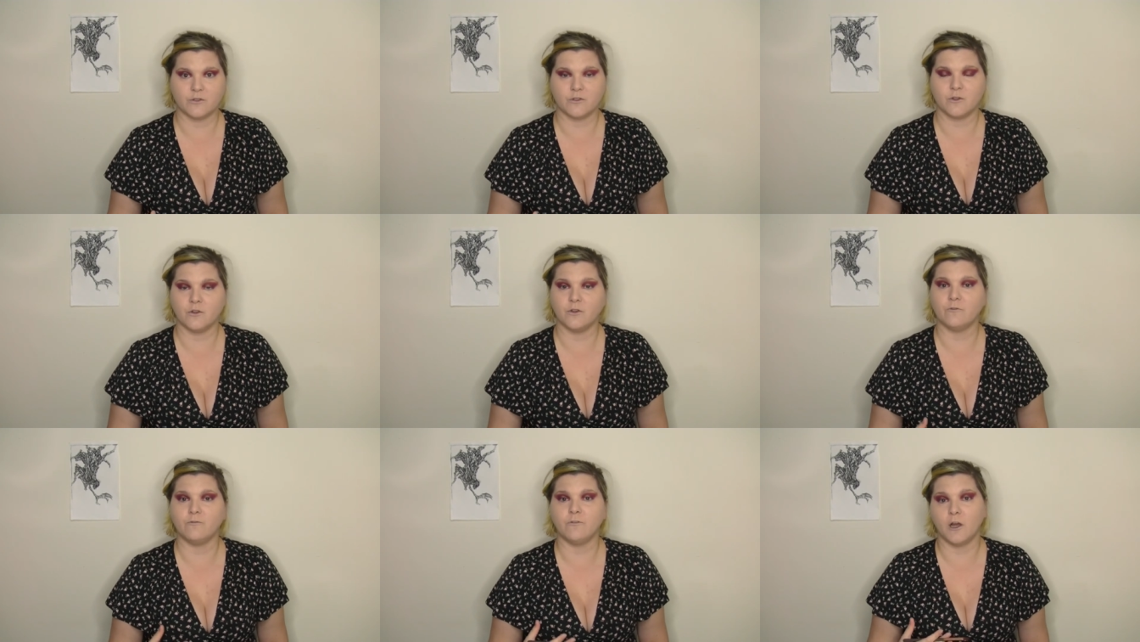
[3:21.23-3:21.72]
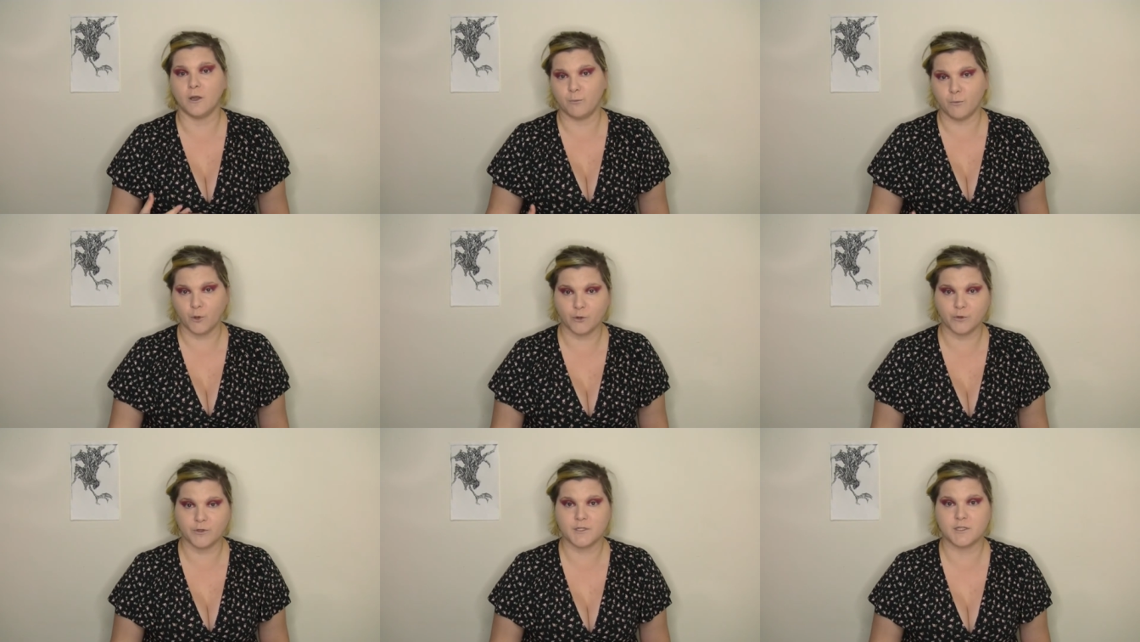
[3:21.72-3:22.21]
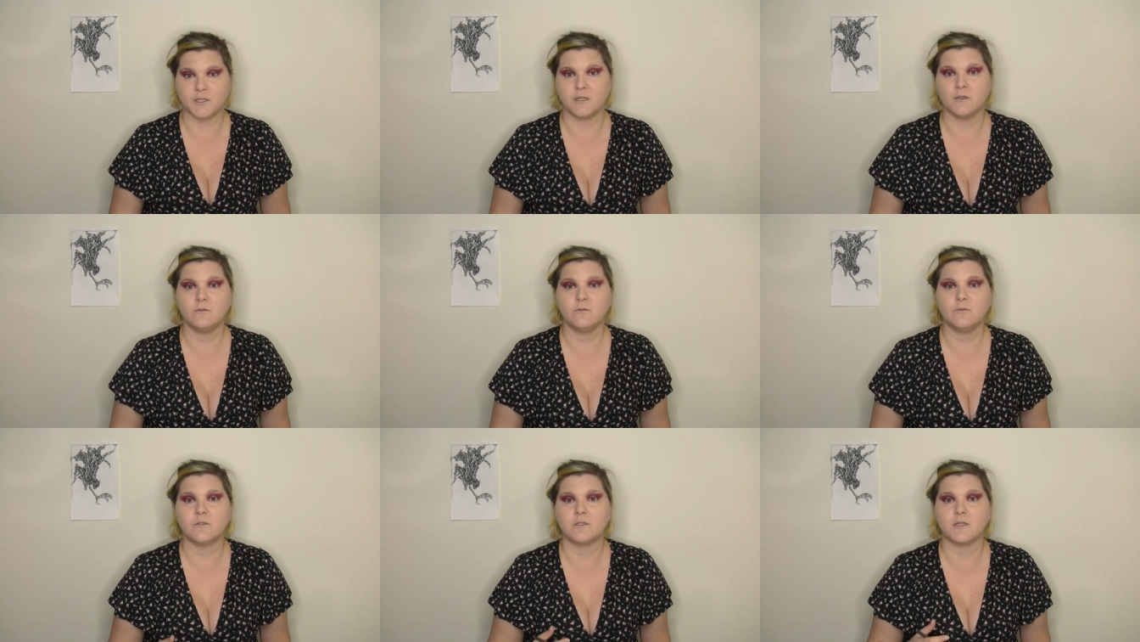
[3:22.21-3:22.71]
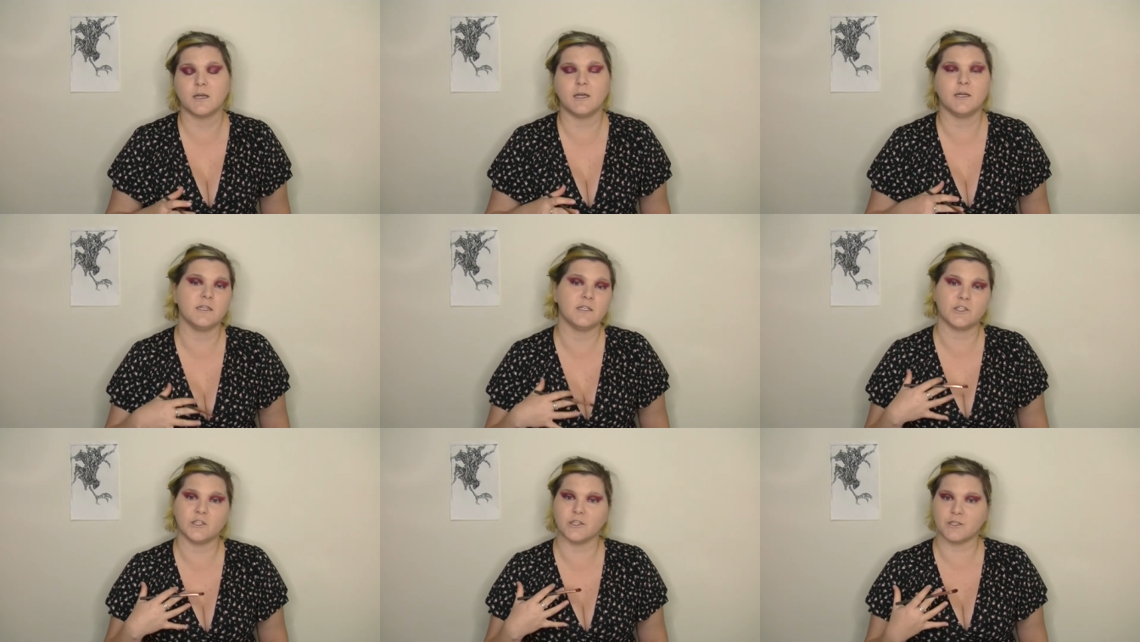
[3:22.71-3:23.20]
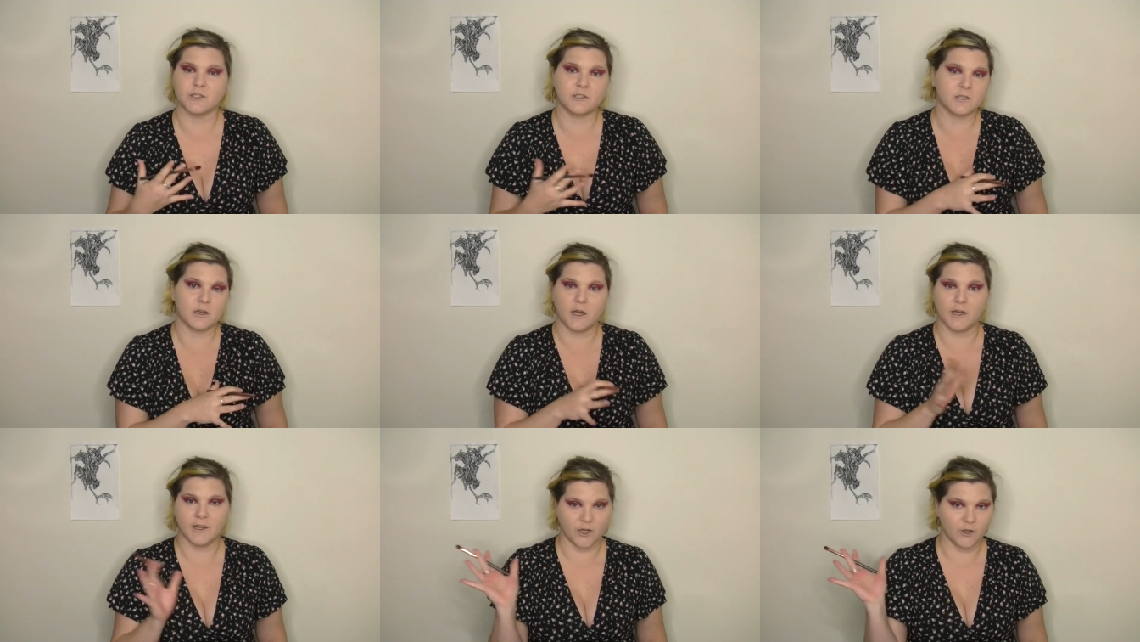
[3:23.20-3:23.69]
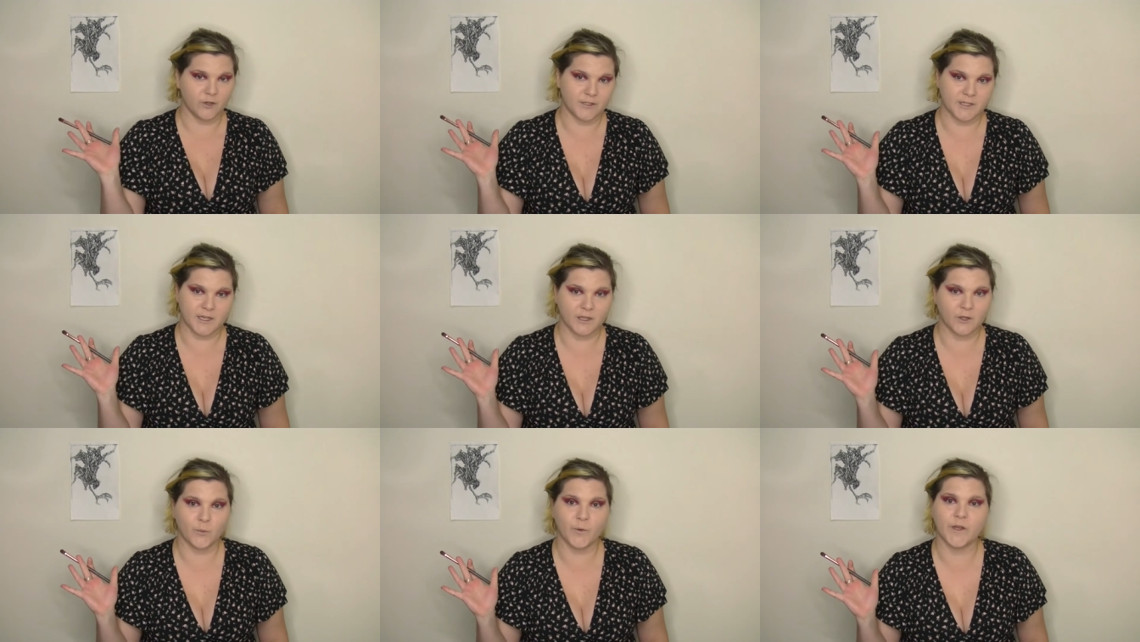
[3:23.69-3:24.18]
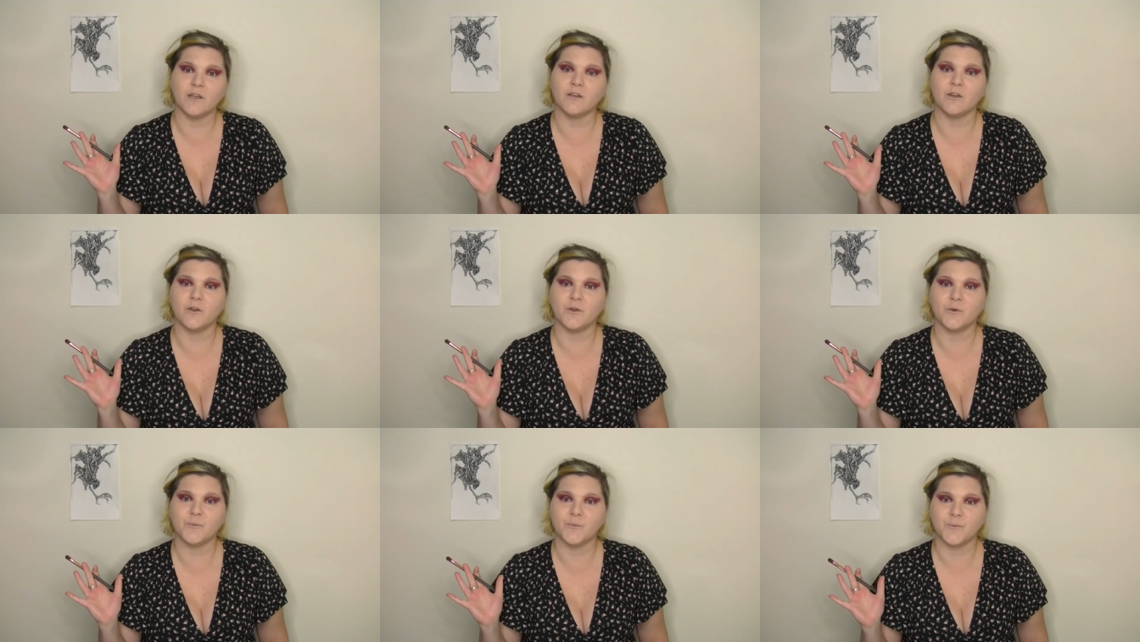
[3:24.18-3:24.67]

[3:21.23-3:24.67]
So your fine motor skills, uh, it just kind of goes out the window.